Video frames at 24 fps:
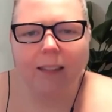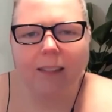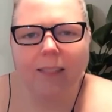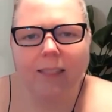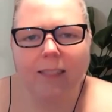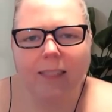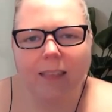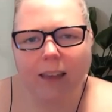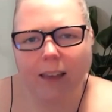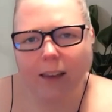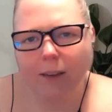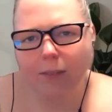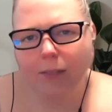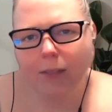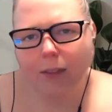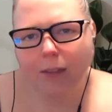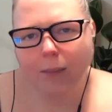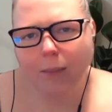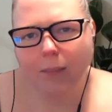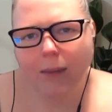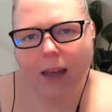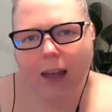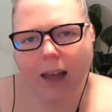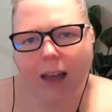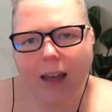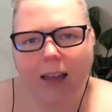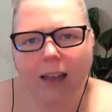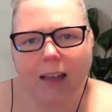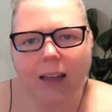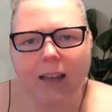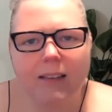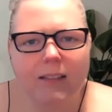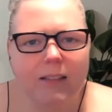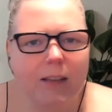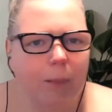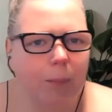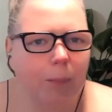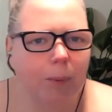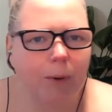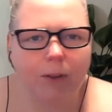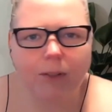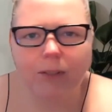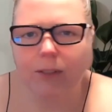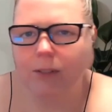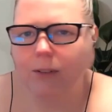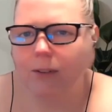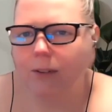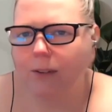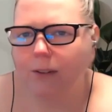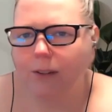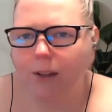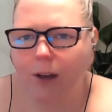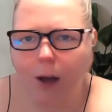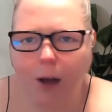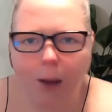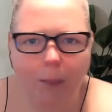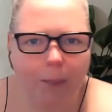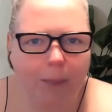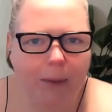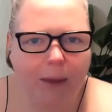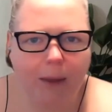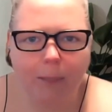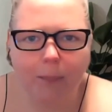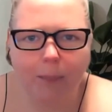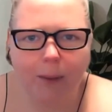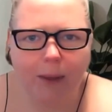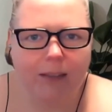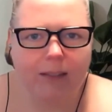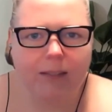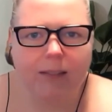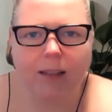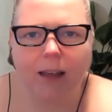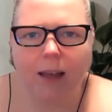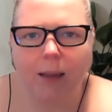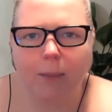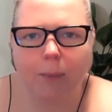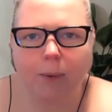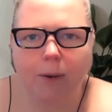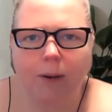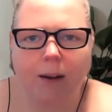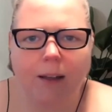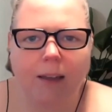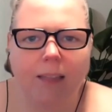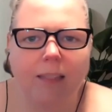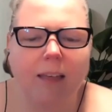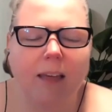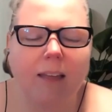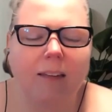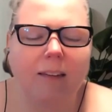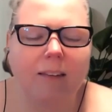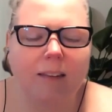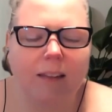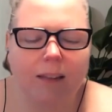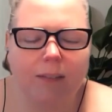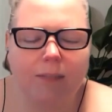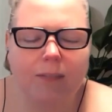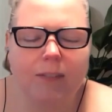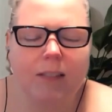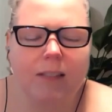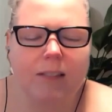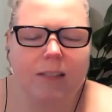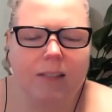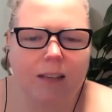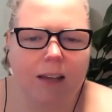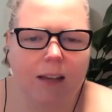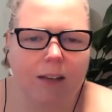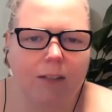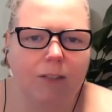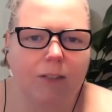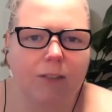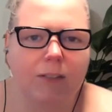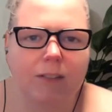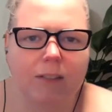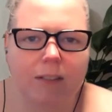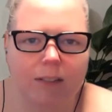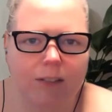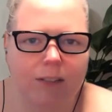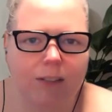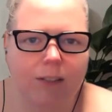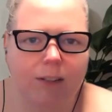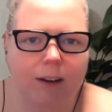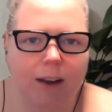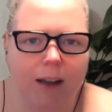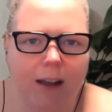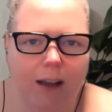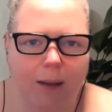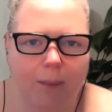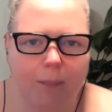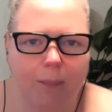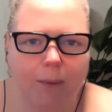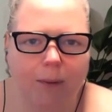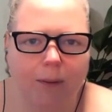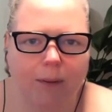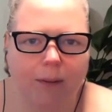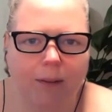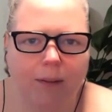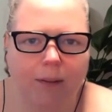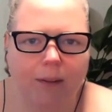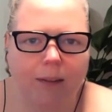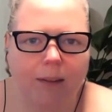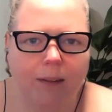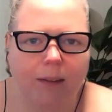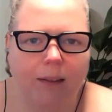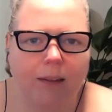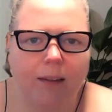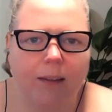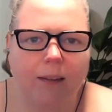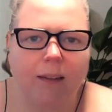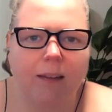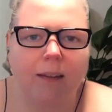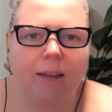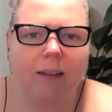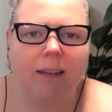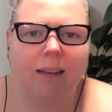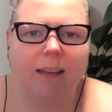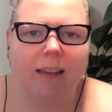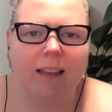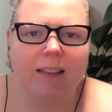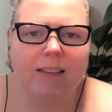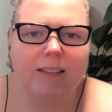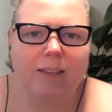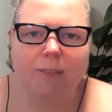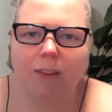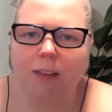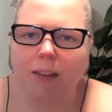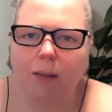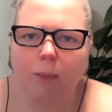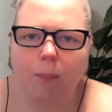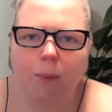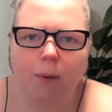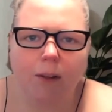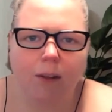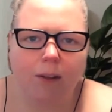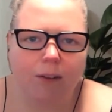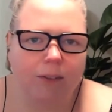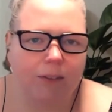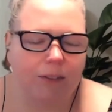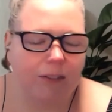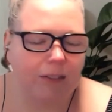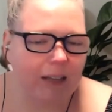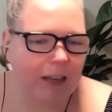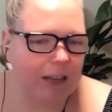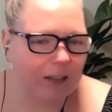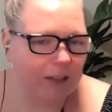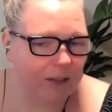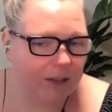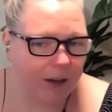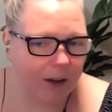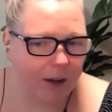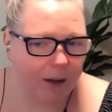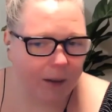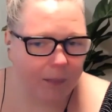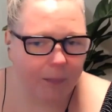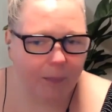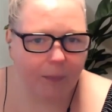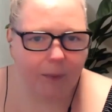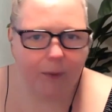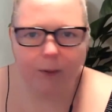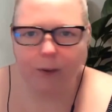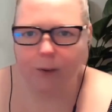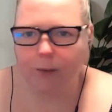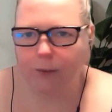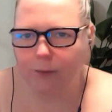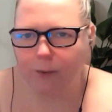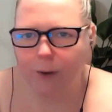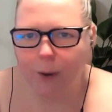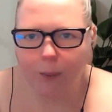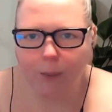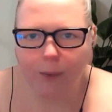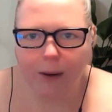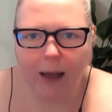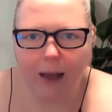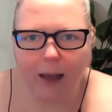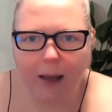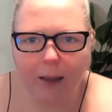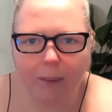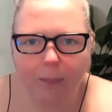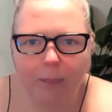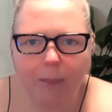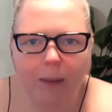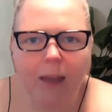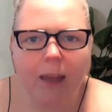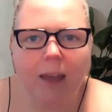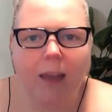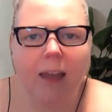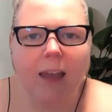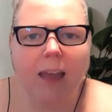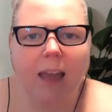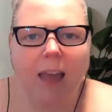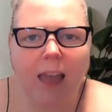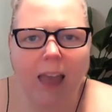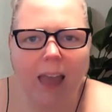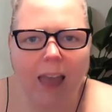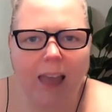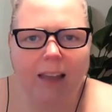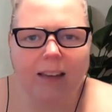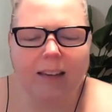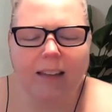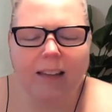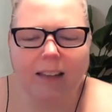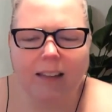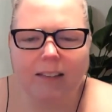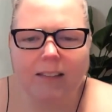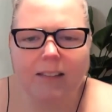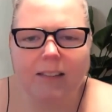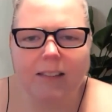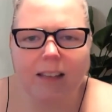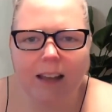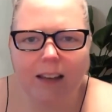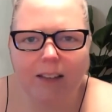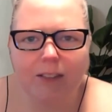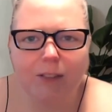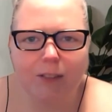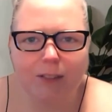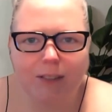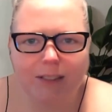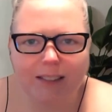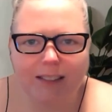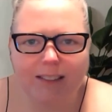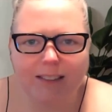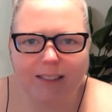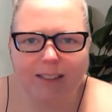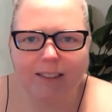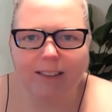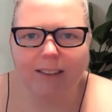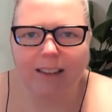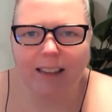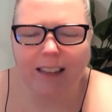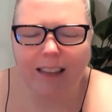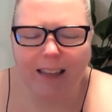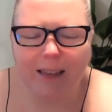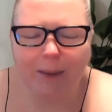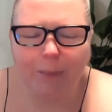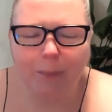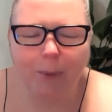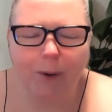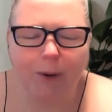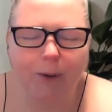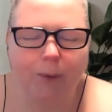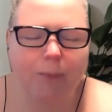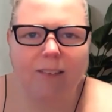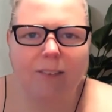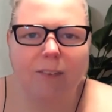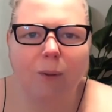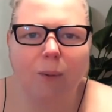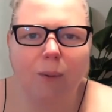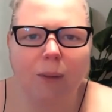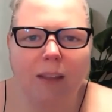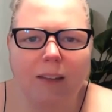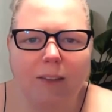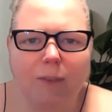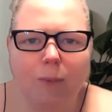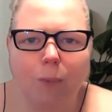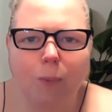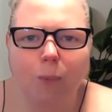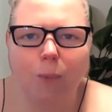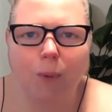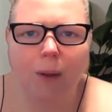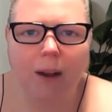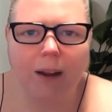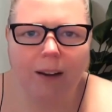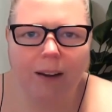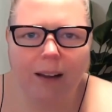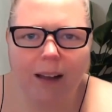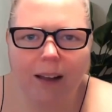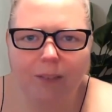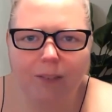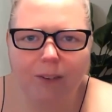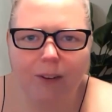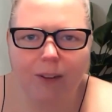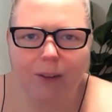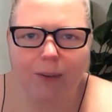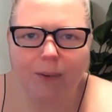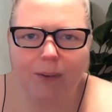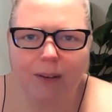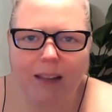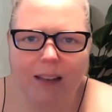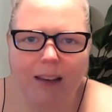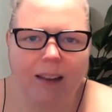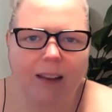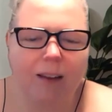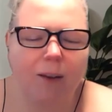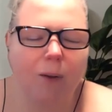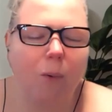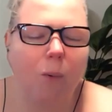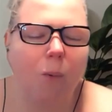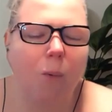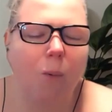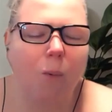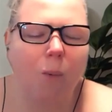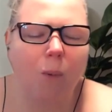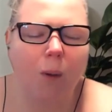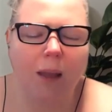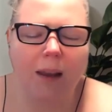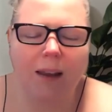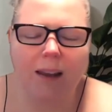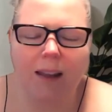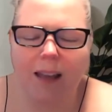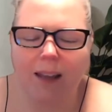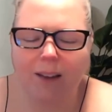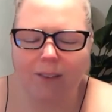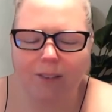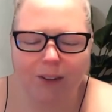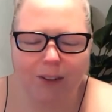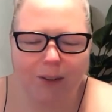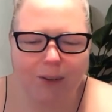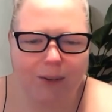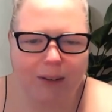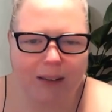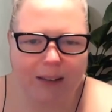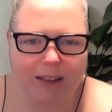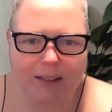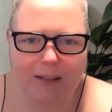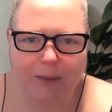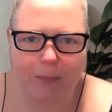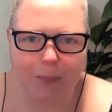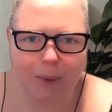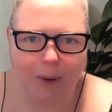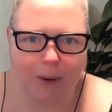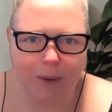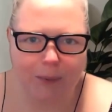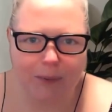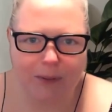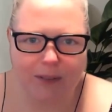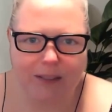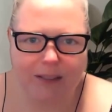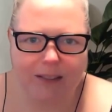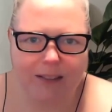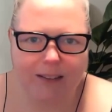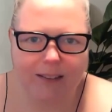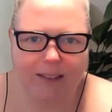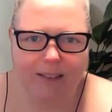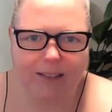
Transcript: Think of them as a personal copy and paste library that lives inside your CinchShare app. It's available on your desktop, your phone app, and inside your CinchShare keyboard. So it's wherever you need it, whenever you need to post.